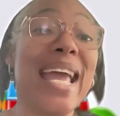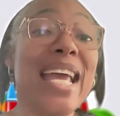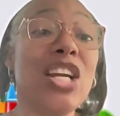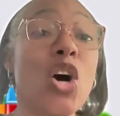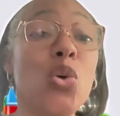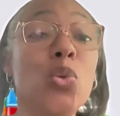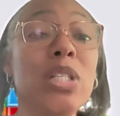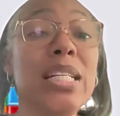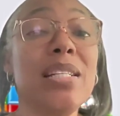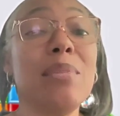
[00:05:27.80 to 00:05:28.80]
and
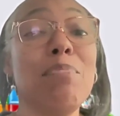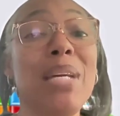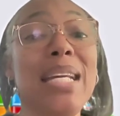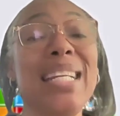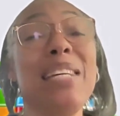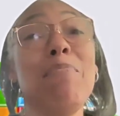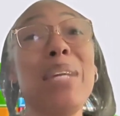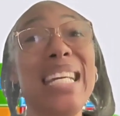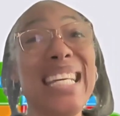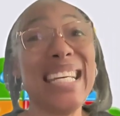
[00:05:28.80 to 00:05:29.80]
only to meet
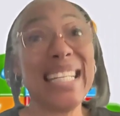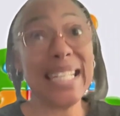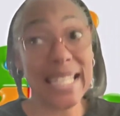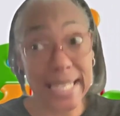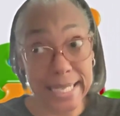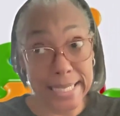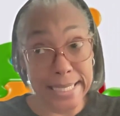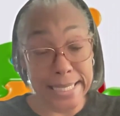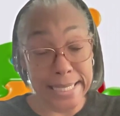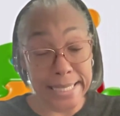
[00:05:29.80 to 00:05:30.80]
immediate needs.
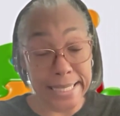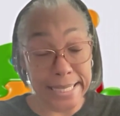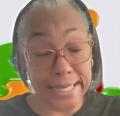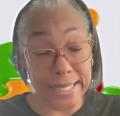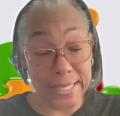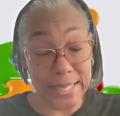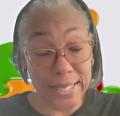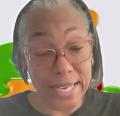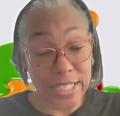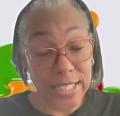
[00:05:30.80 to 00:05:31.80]

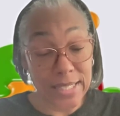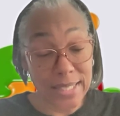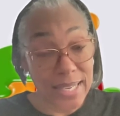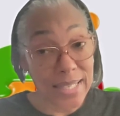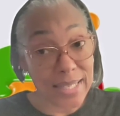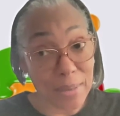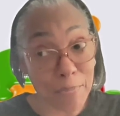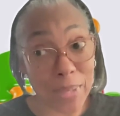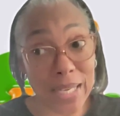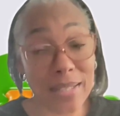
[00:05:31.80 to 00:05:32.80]
They just need
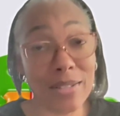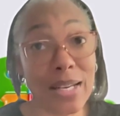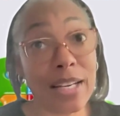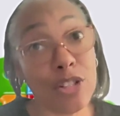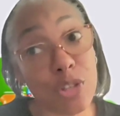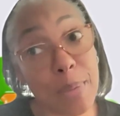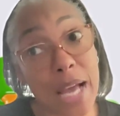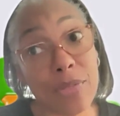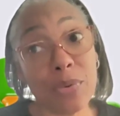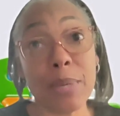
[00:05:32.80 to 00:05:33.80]
something. I got to use the
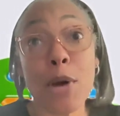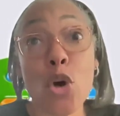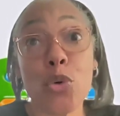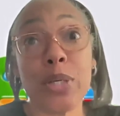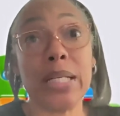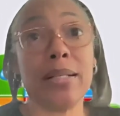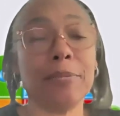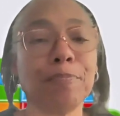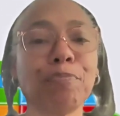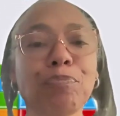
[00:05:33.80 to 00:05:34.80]
bathroom. I'm hungry.
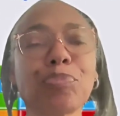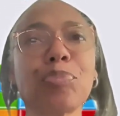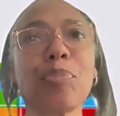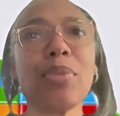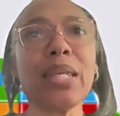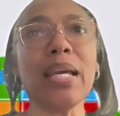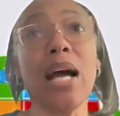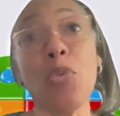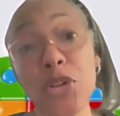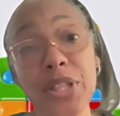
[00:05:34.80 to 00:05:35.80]
I
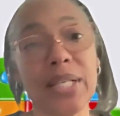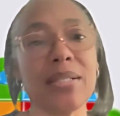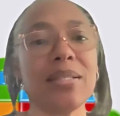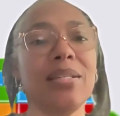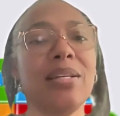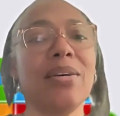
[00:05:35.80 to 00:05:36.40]
want this.